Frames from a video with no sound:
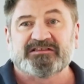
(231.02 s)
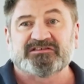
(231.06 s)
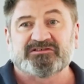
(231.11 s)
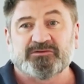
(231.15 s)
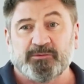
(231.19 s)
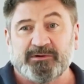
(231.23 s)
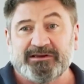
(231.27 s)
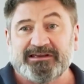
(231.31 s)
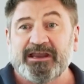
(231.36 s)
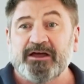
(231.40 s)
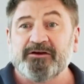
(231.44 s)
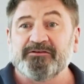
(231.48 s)
So
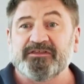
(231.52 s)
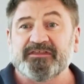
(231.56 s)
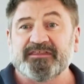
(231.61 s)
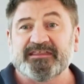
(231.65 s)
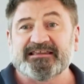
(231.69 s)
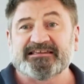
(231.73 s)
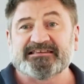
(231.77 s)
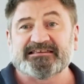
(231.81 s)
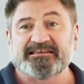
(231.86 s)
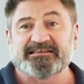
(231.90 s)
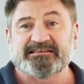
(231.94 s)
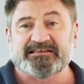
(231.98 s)
we know that
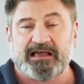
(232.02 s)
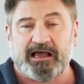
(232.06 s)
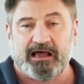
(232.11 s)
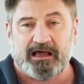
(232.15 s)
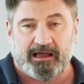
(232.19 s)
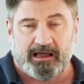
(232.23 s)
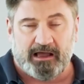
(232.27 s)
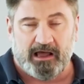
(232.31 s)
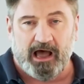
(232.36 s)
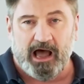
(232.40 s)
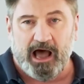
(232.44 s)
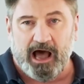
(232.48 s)
this is
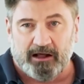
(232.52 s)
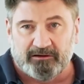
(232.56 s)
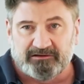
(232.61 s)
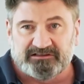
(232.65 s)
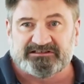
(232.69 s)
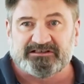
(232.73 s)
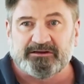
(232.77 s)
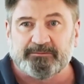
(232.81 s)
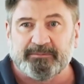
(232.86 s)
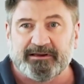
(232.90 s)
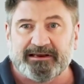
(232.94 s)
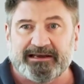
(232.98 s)

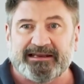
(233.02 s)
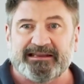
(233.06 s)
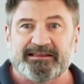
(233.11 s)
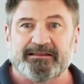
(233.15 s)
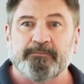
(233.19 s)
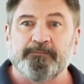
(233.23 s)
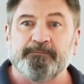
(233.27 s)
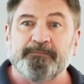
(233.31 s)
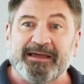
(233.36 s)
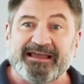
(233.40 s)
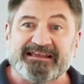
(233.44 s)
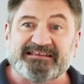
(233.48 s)
ultimately
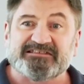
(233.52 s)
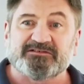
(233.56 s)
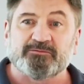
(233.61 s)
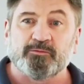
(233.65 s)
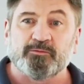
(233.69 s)
the best